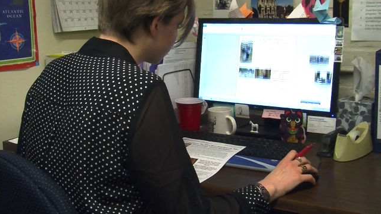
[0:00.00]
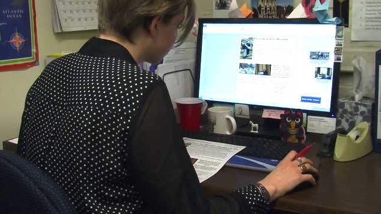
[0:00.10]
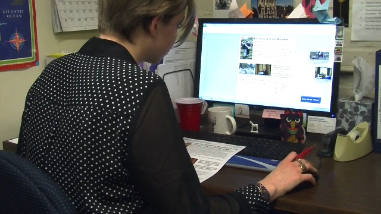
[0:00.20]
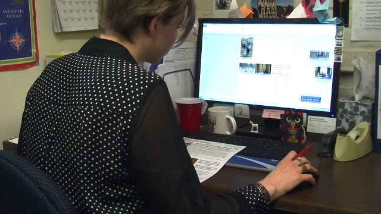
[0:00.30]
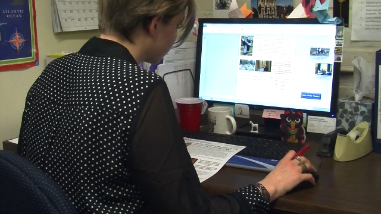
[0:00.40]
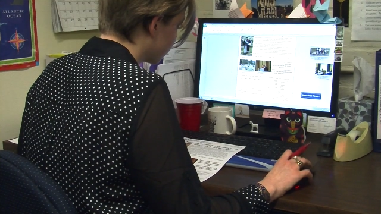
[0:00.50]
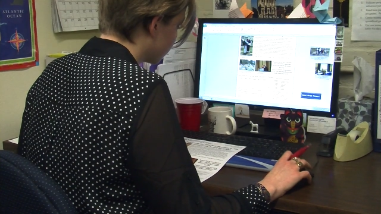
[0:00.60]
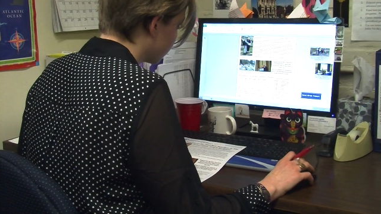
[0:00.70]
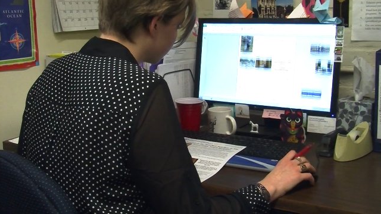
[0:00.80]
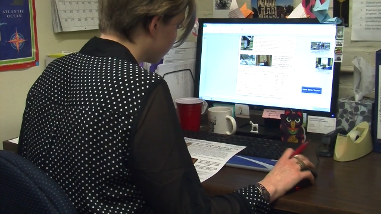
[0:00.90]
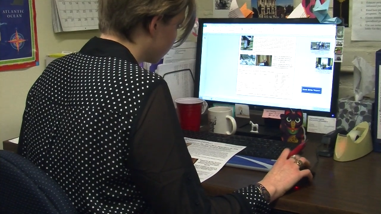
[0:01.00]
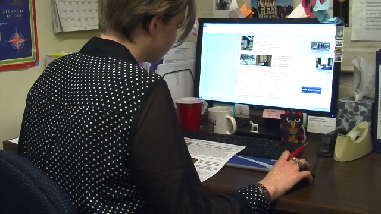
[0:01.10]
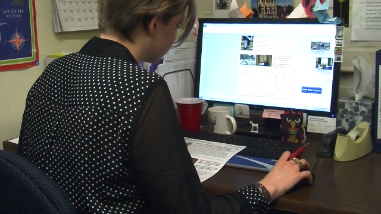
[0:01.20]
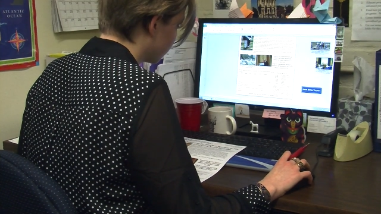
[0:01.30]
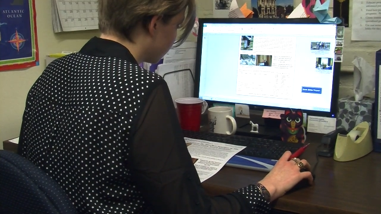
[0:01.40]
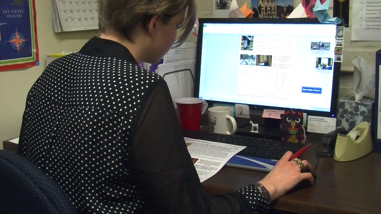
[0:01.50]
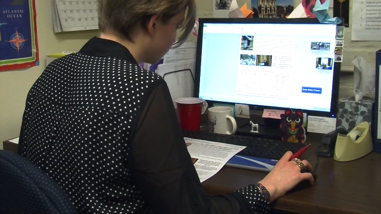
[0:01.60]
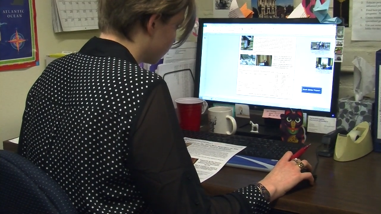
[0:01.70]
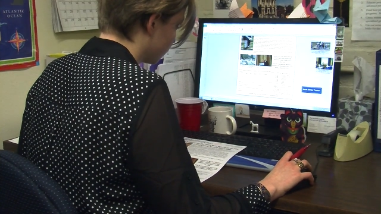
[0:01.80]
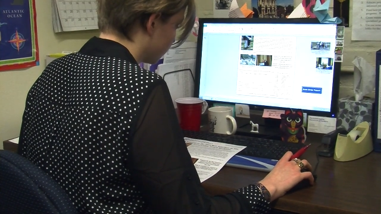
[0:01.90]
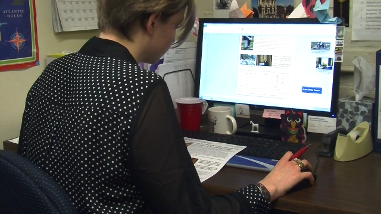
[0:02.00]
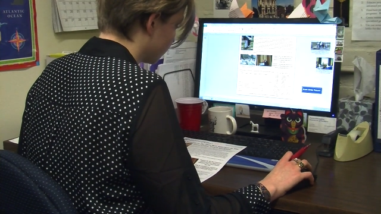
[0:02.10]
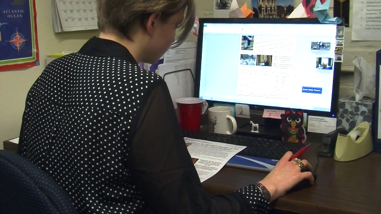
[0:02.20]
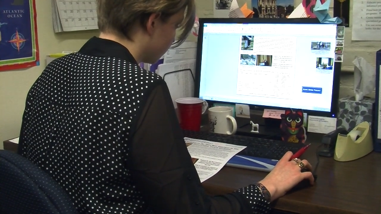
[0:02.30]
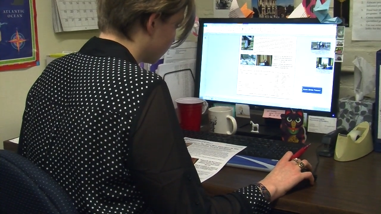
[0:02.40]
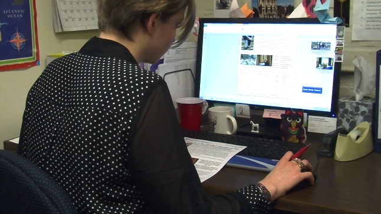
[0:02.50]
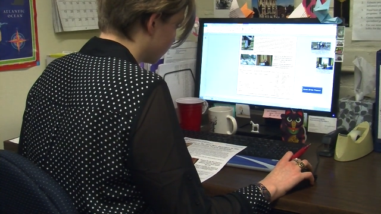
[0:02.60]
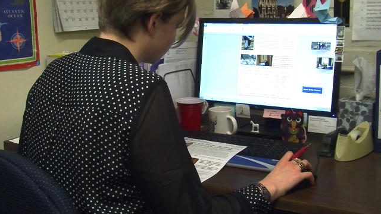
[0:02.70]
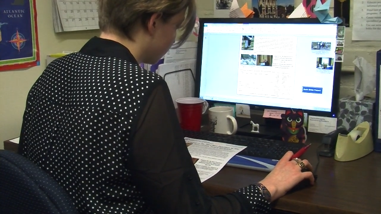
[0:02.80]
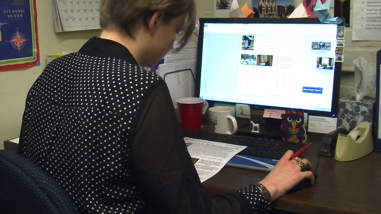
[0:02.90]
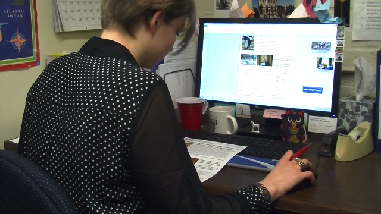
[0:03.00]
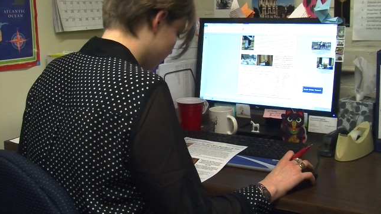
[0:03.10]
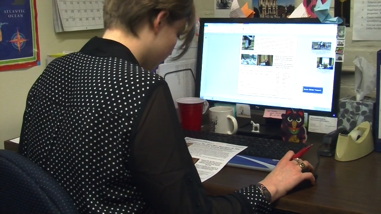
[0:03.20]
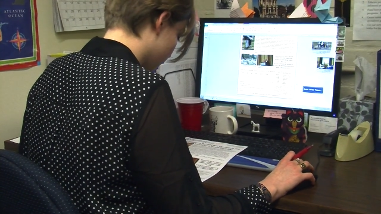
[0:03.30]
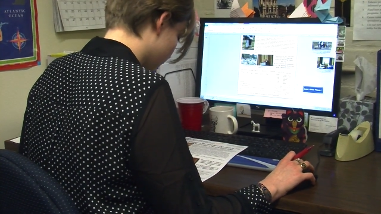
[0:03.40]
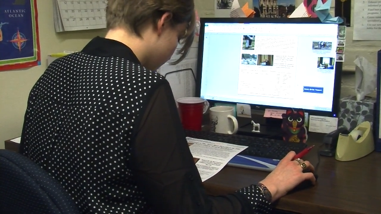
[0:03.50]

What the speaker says: (no speaker visible)